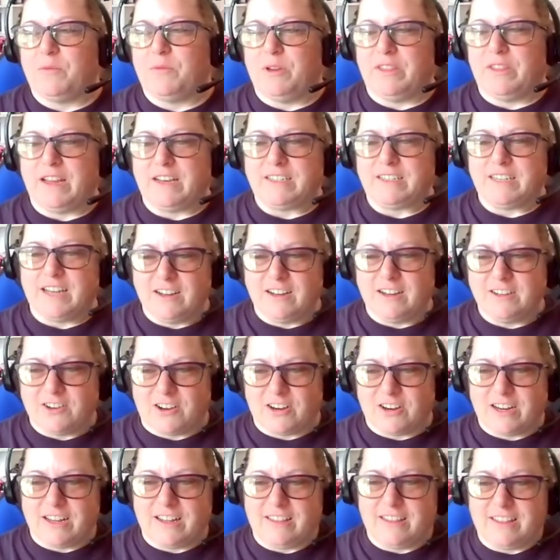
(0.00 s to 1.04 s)
When they tugged
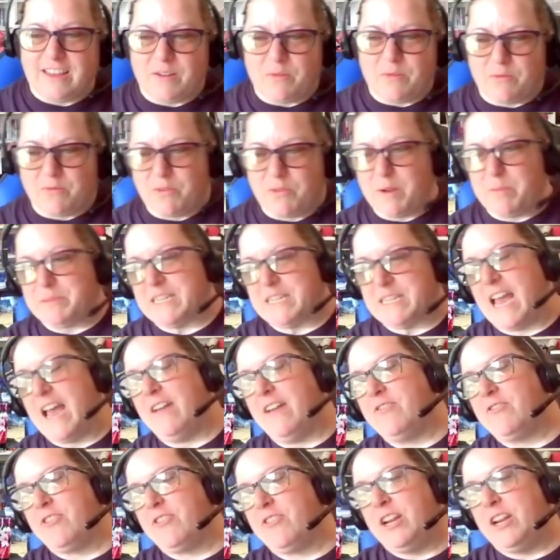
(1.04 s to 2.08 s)
on it, they ripped
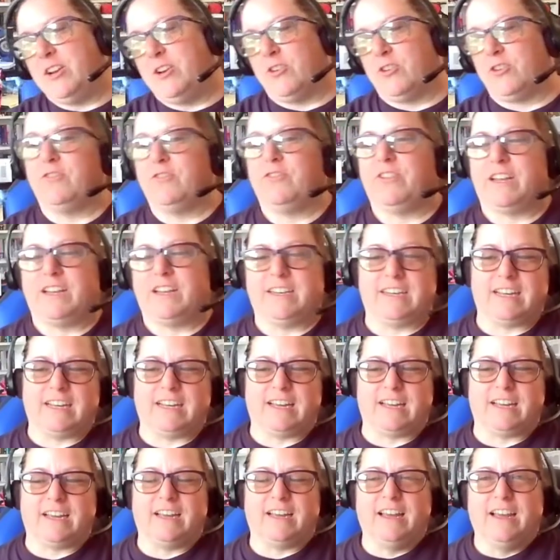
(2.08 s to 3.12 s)
every nerve
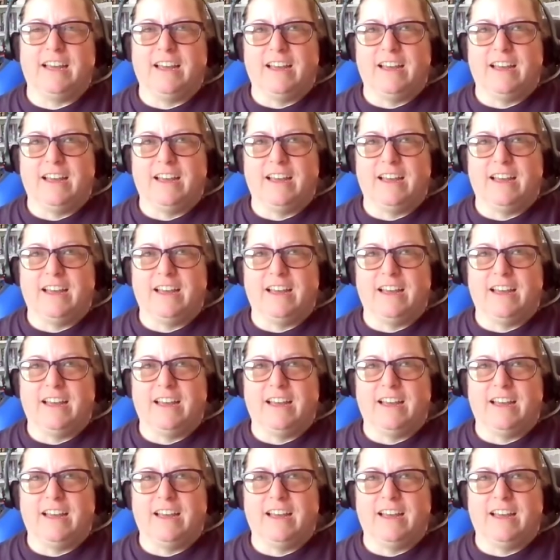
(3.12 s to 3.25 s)
ending